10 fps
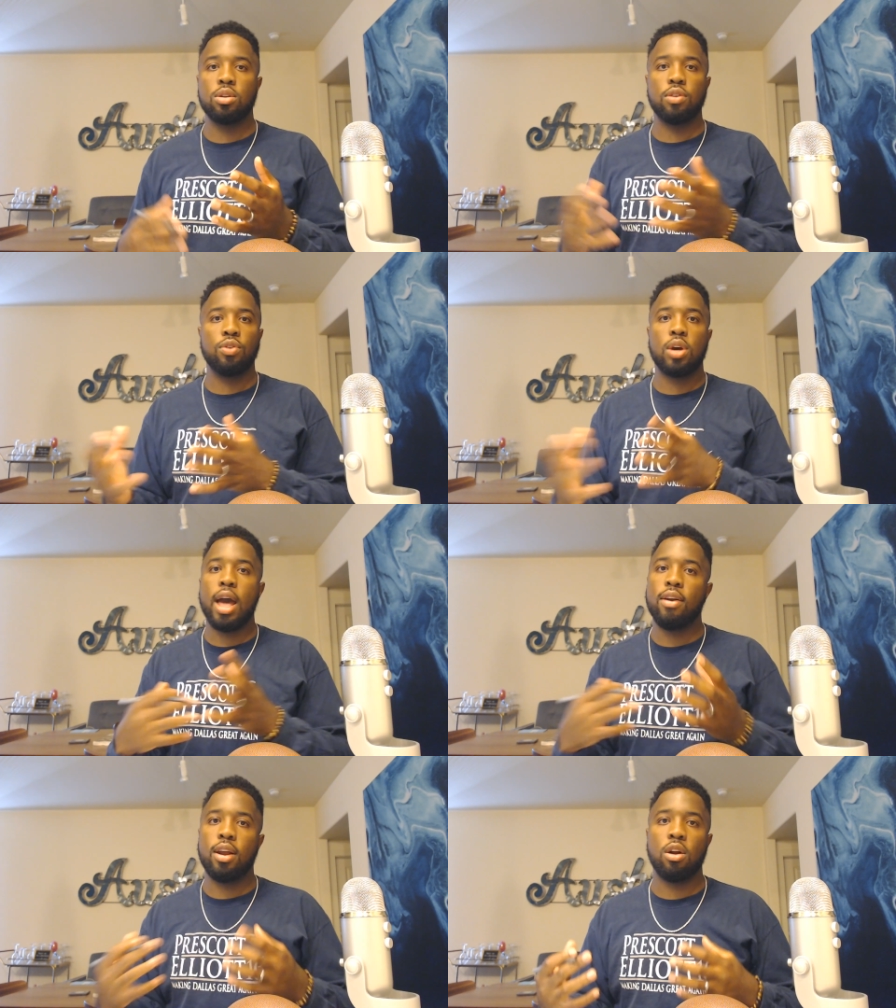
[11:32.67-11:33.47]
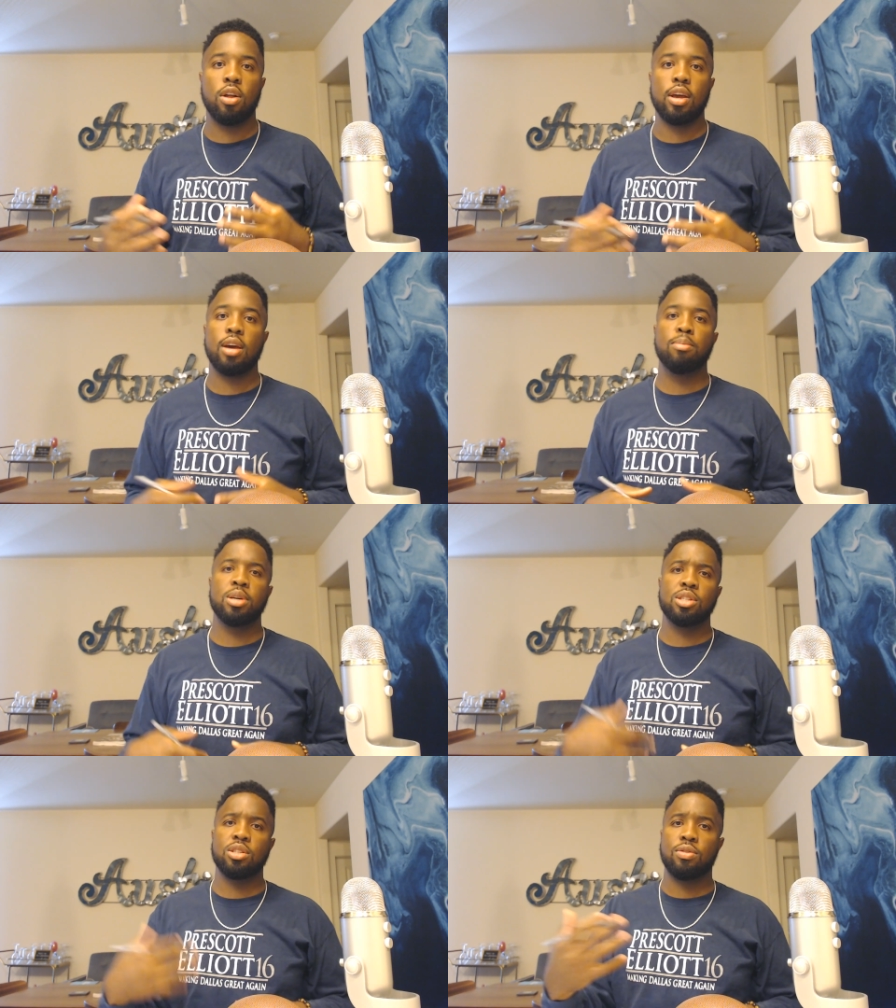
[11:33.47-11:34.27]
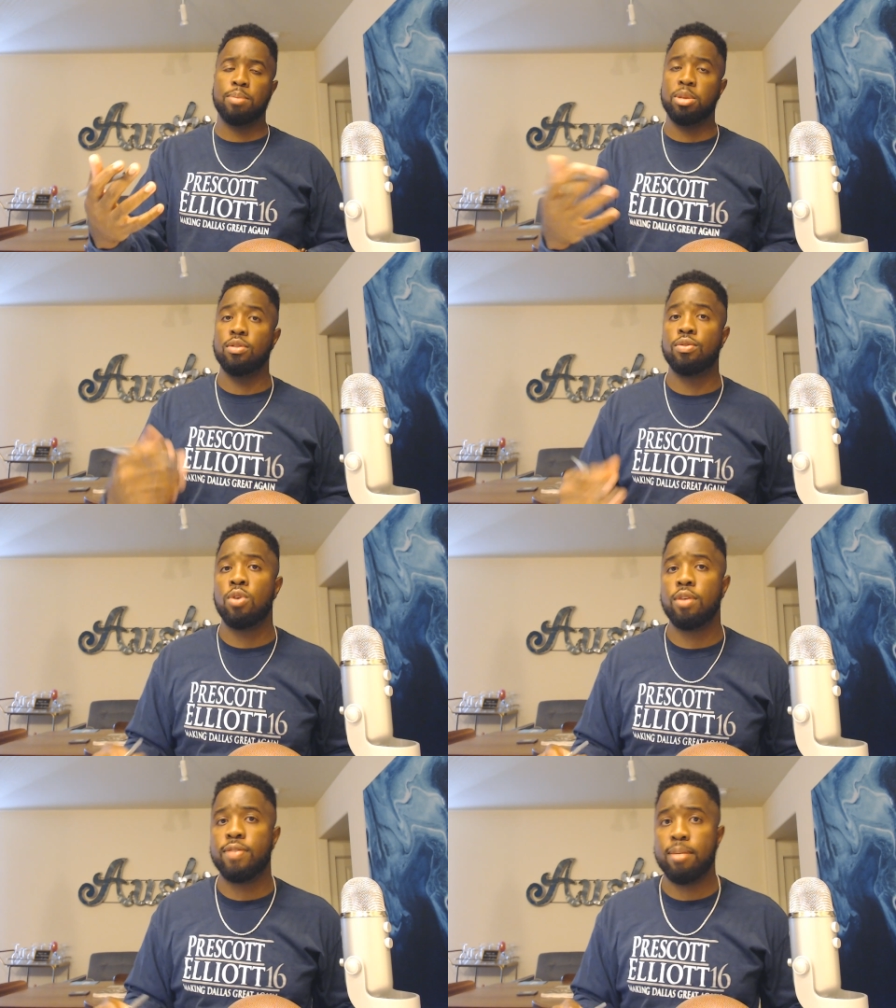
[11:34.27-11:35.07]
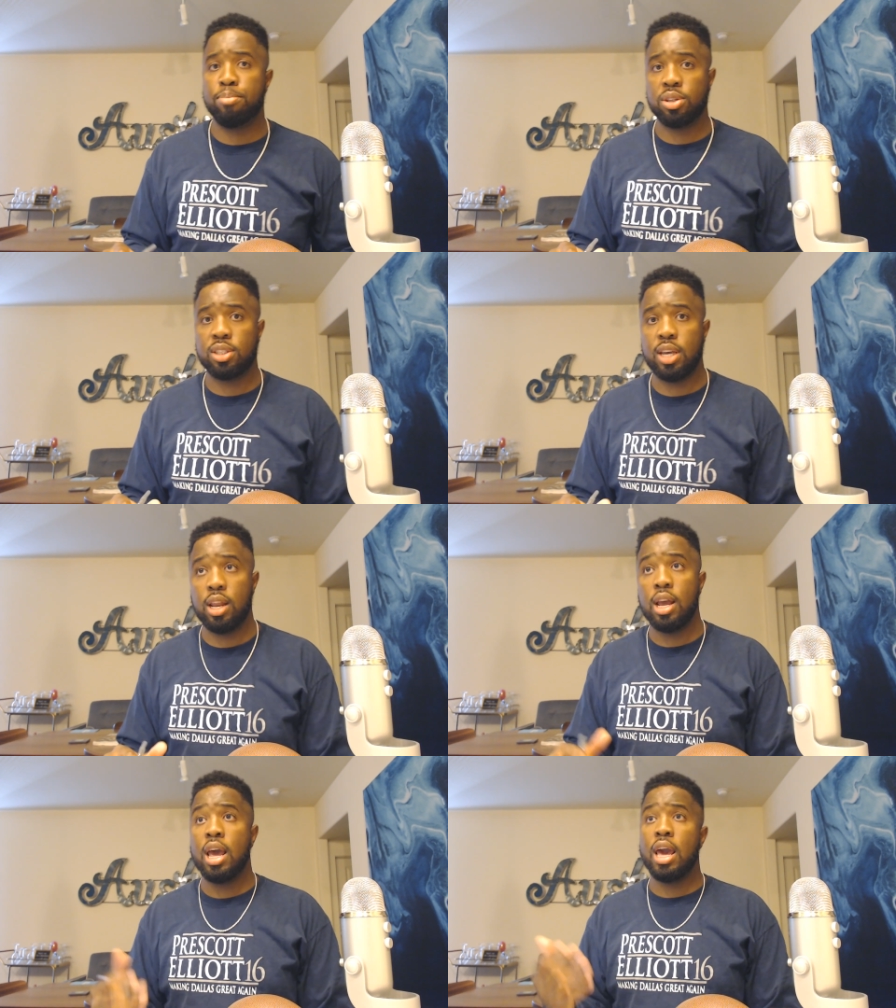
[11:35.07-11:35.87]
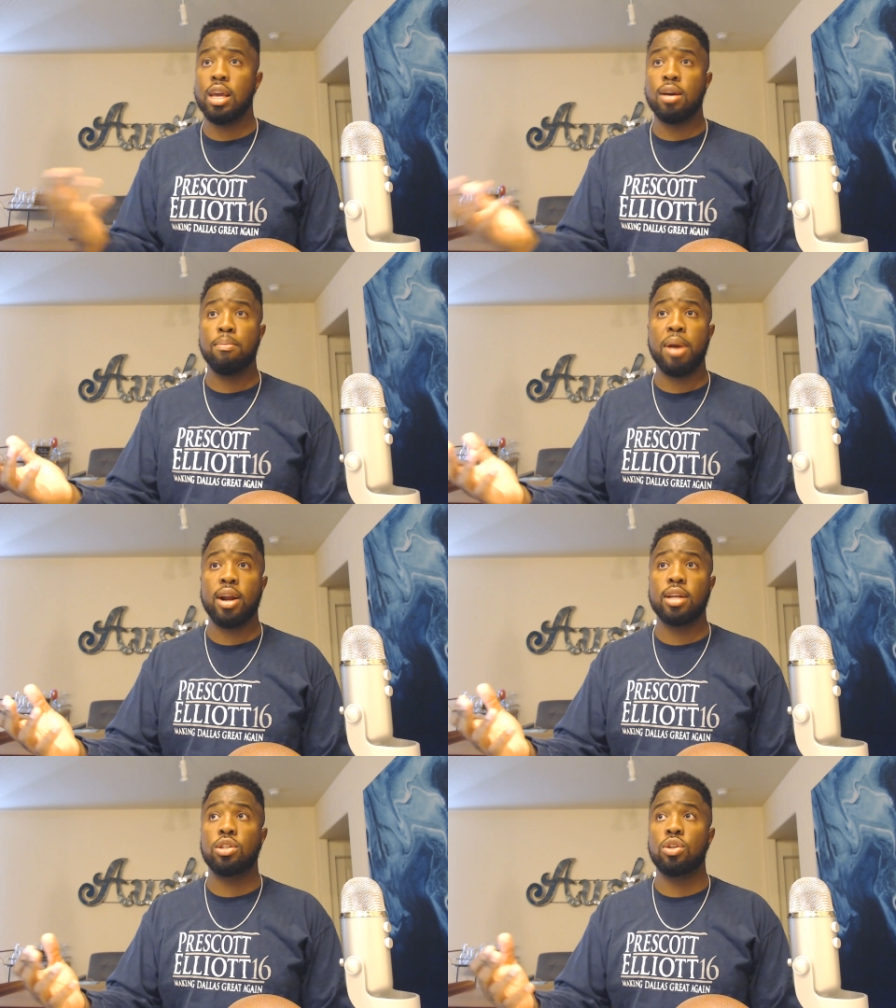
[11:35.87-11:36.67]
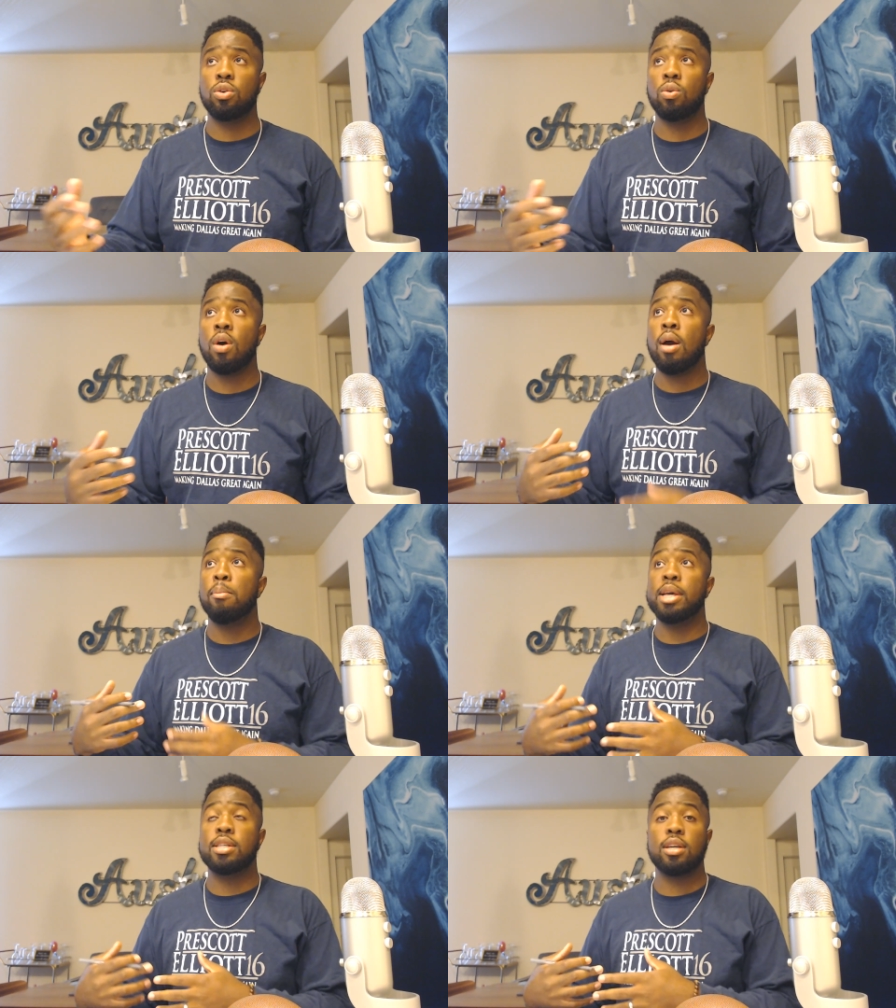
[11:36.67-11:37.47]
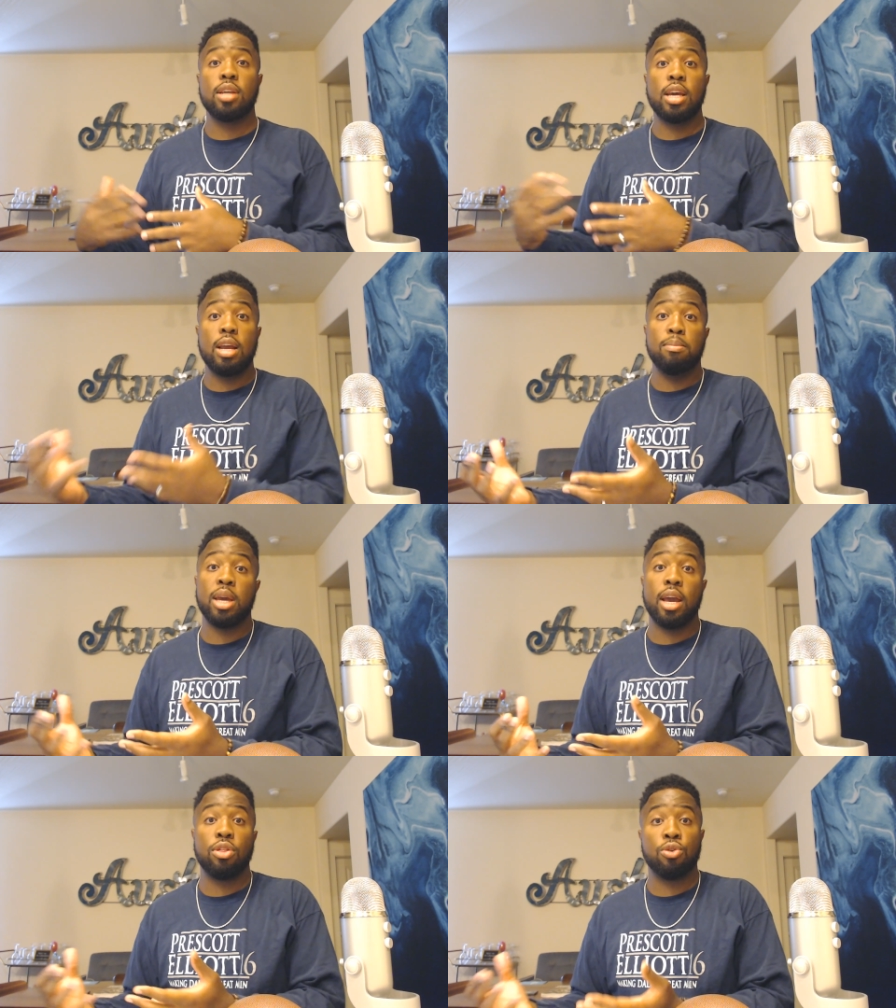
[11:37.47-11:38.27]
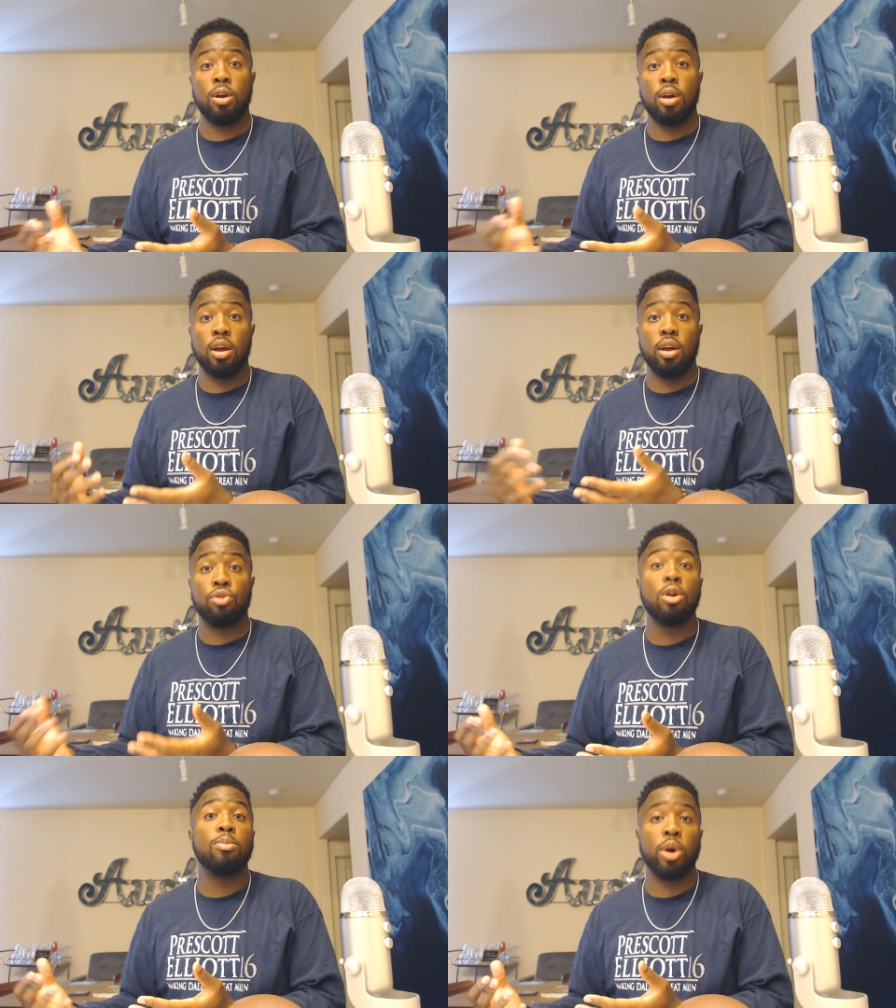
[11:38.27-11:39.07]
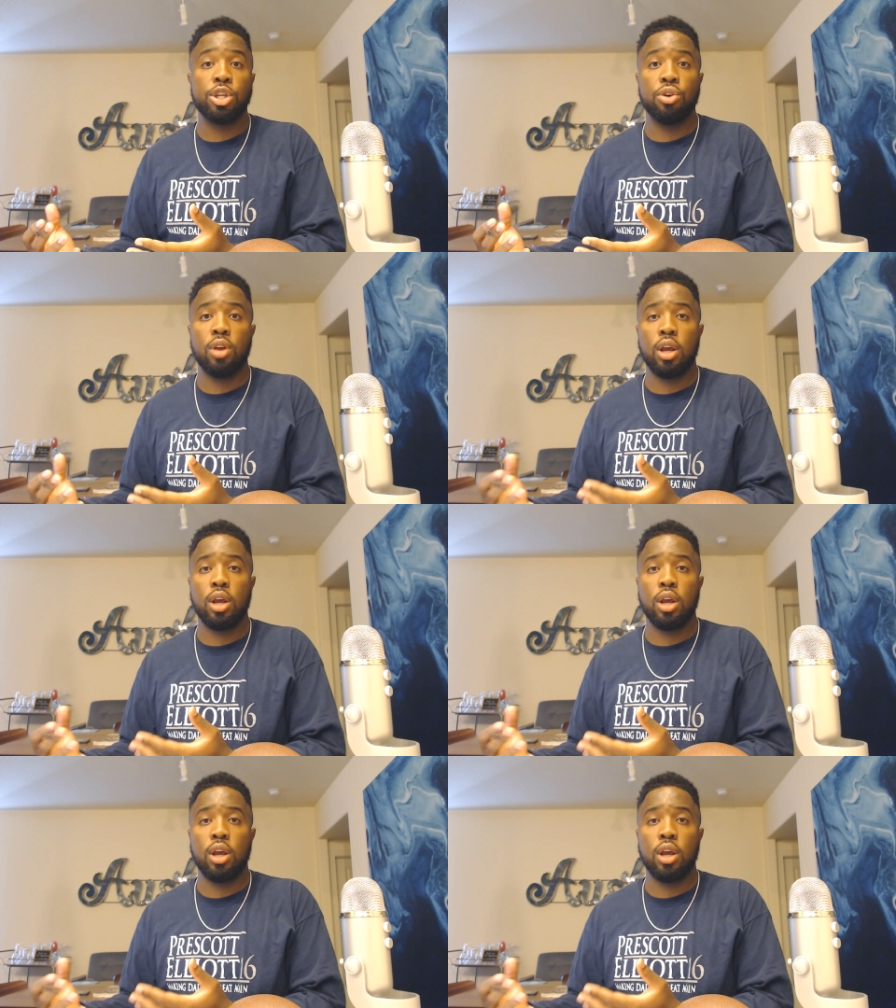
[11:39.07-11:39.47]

If you count in all incompletions, I believe it was 45%, and he compared it to basically an NBA three-point shooting,